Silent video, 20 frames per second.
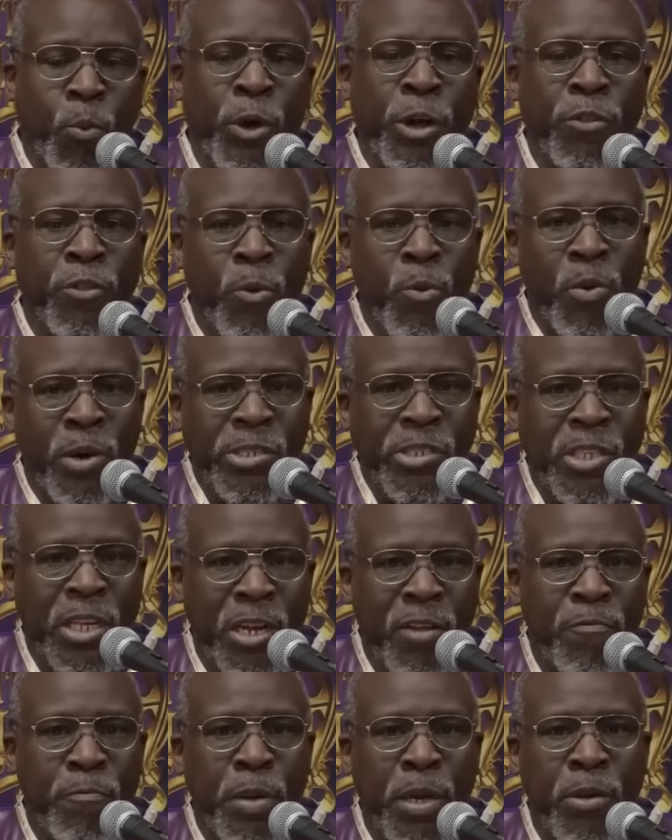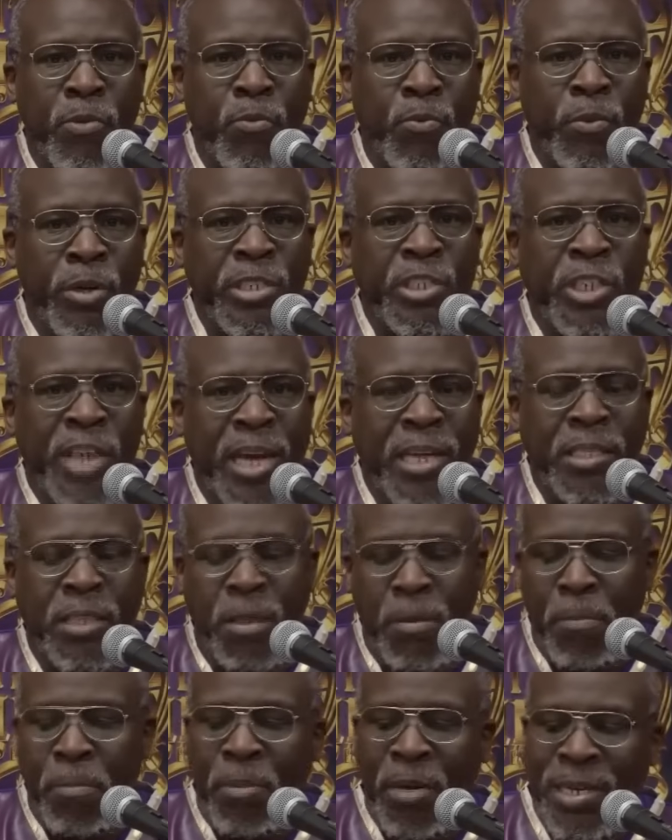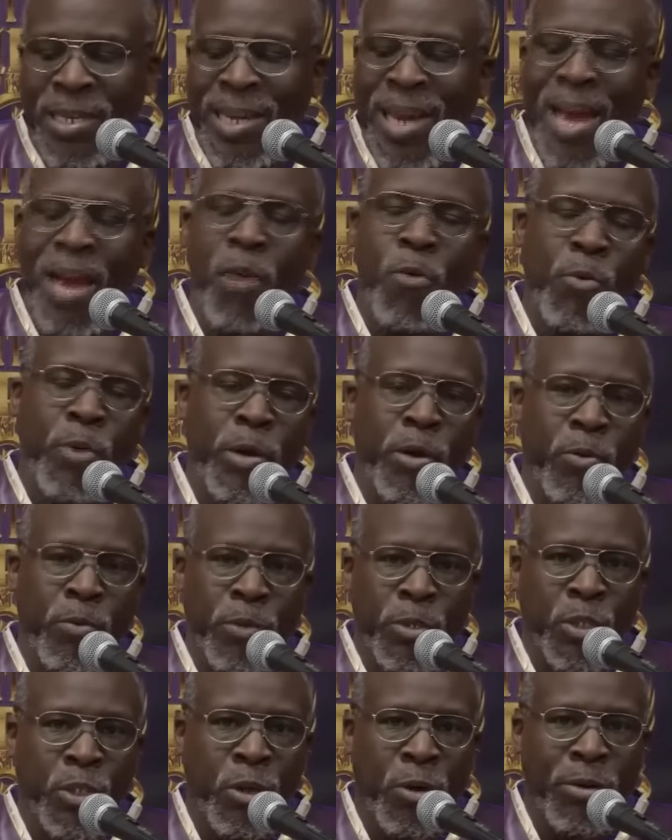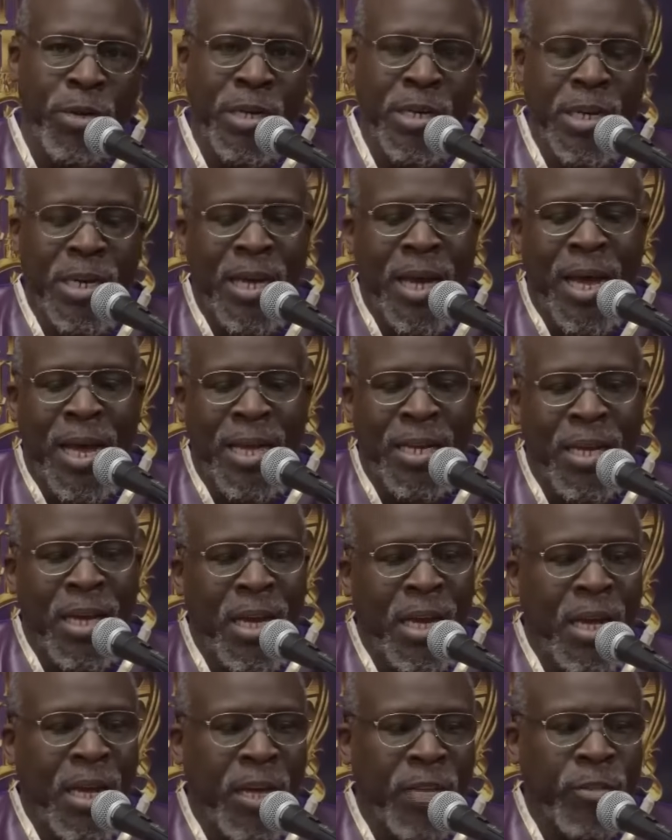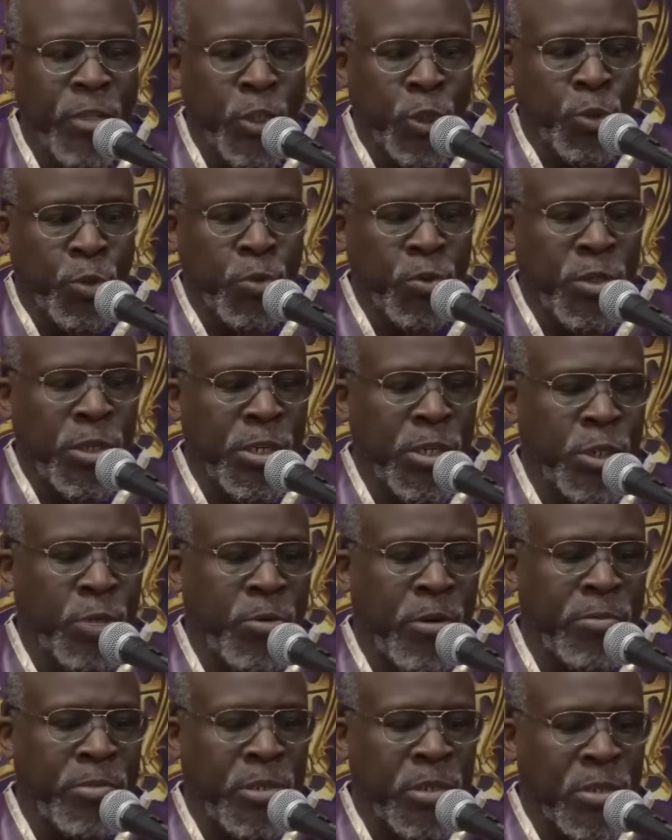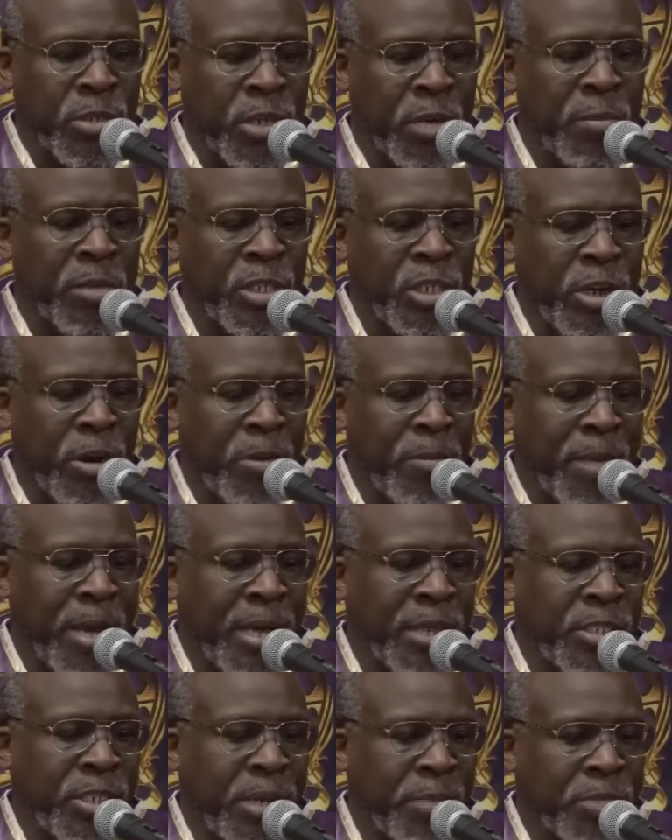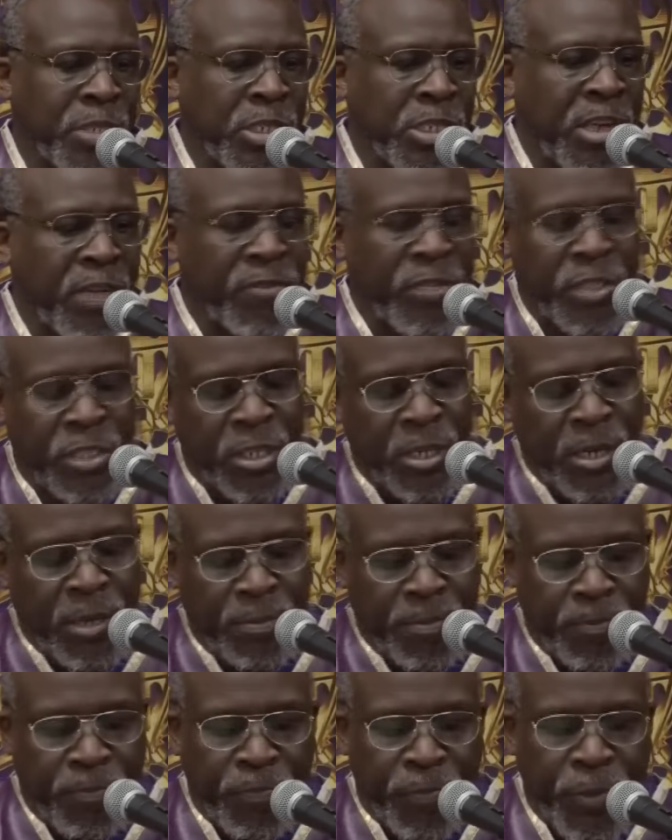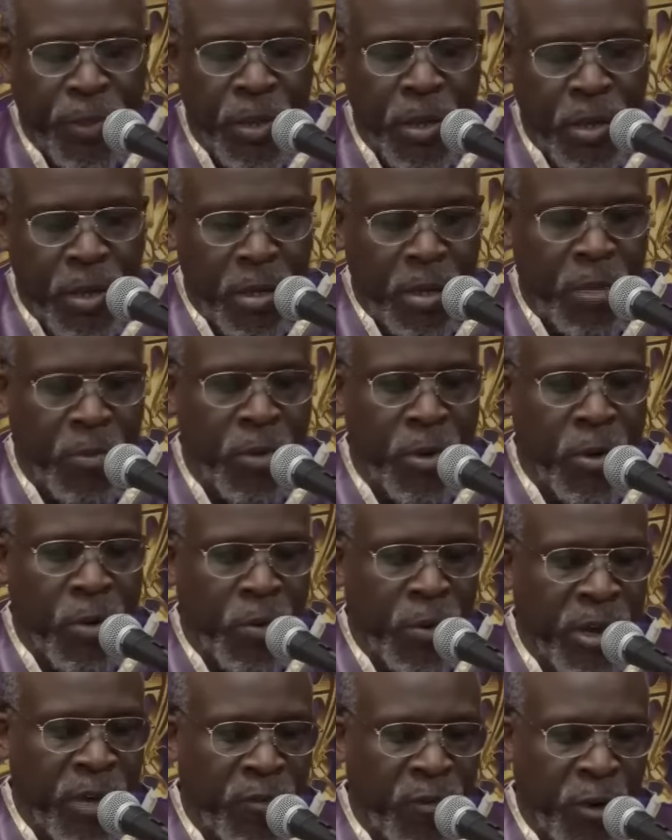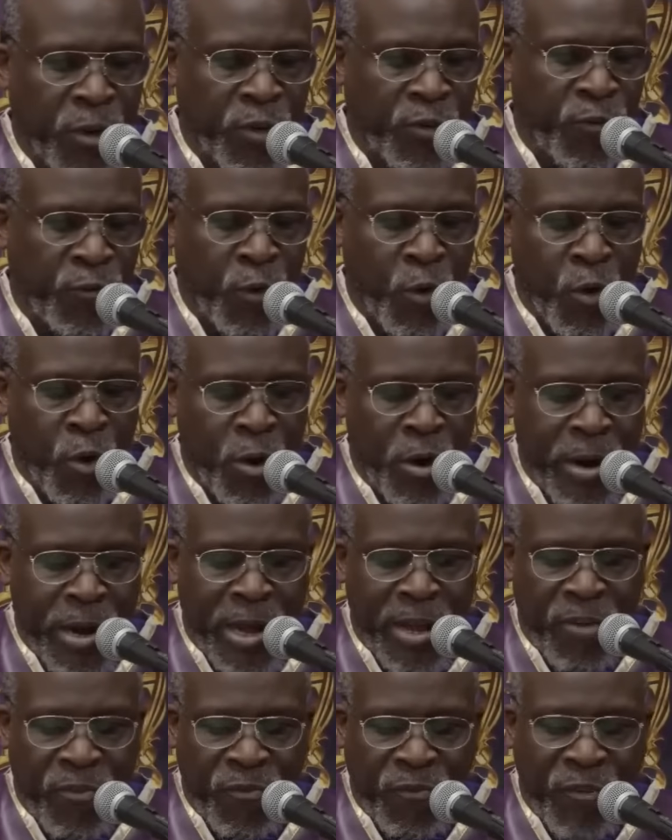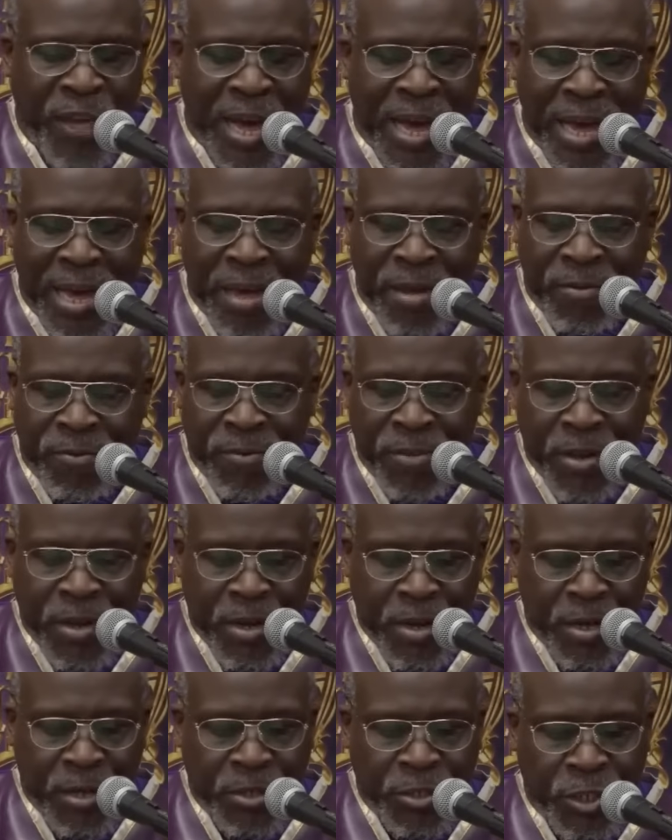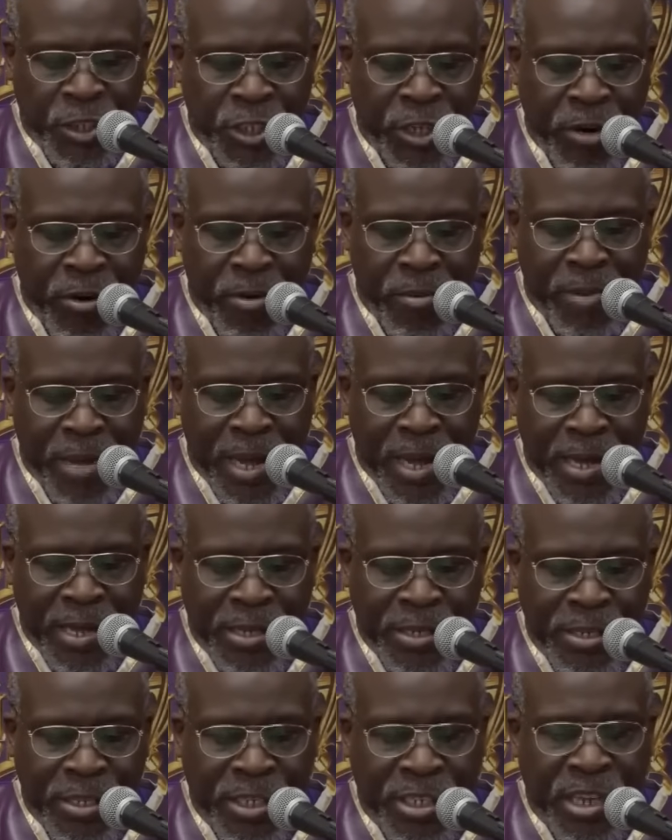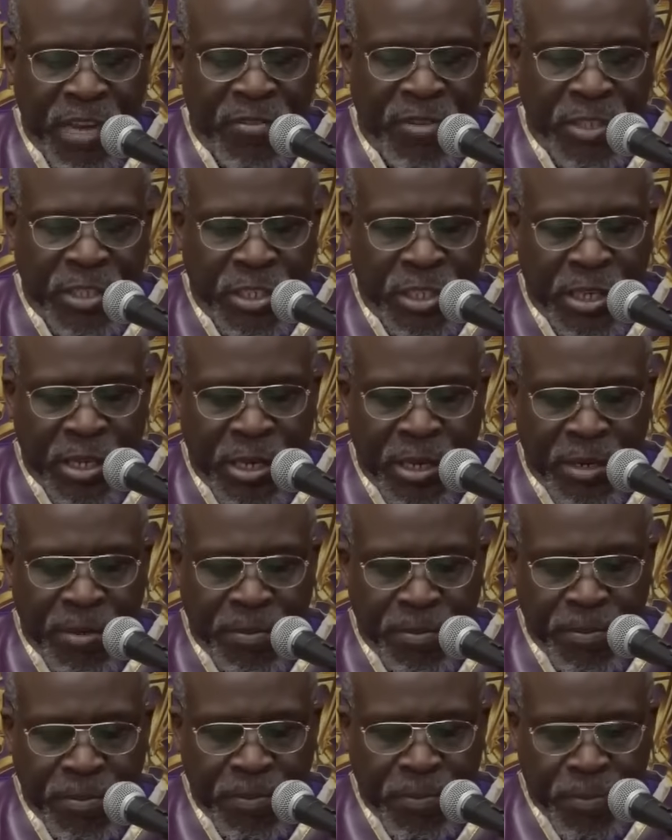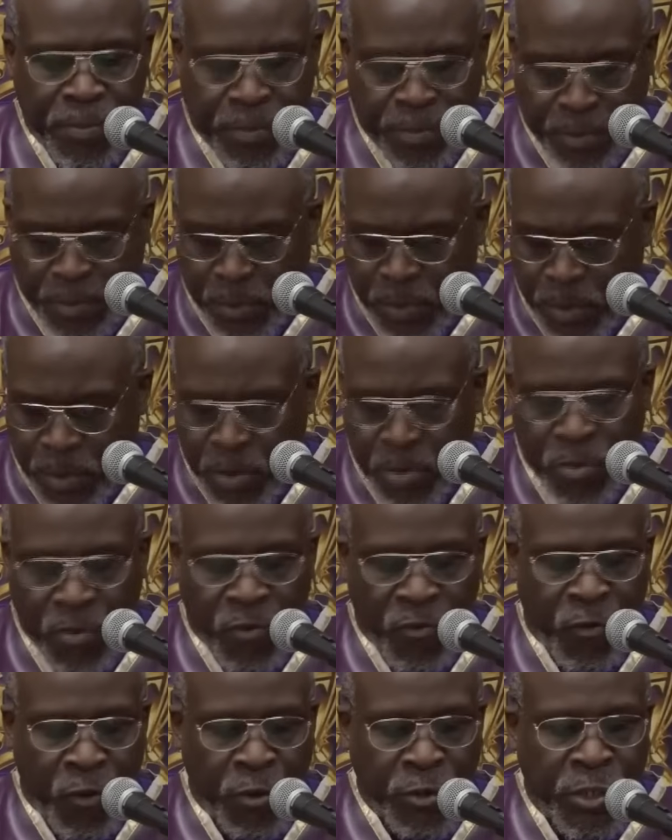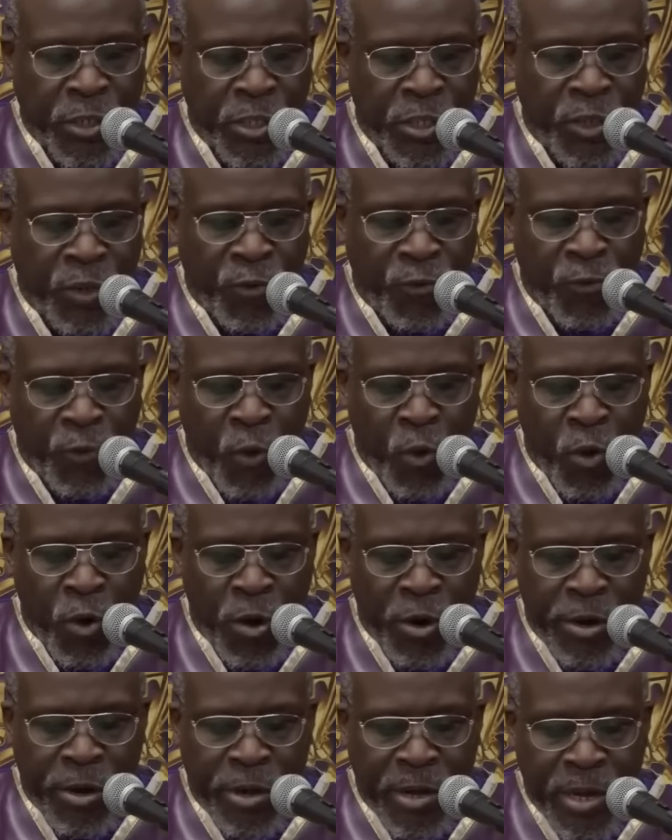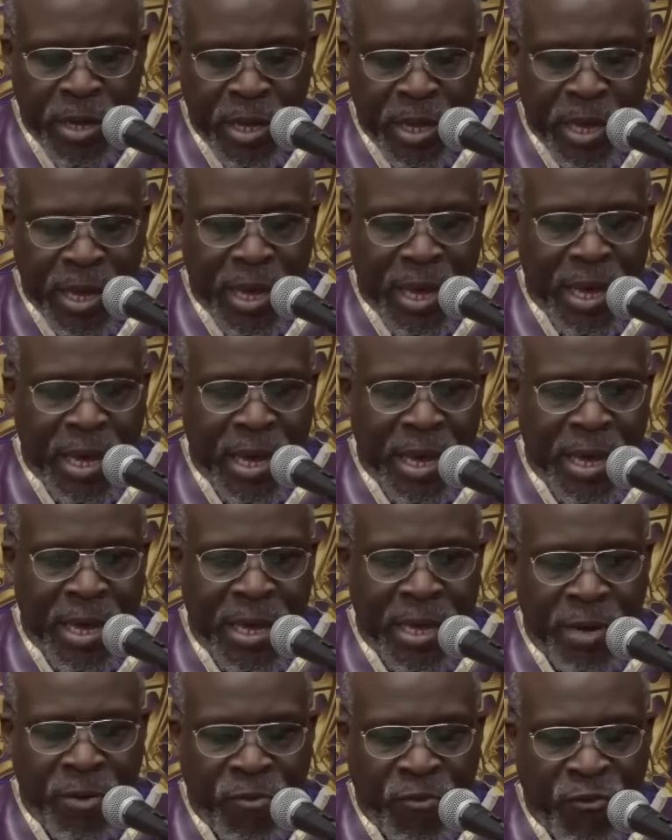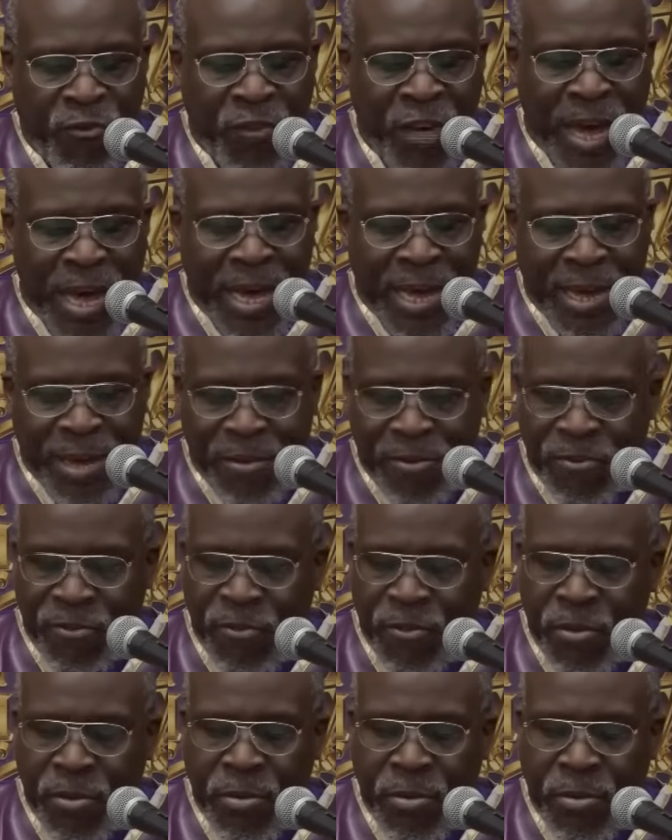We're the ones that have been rejected, but now we are returning to God in the truth of the scriptures. Give me Jeremiah chapter 17, and we're going to read verse 4 and 5. Jeremiah 17, verses 4 and 5.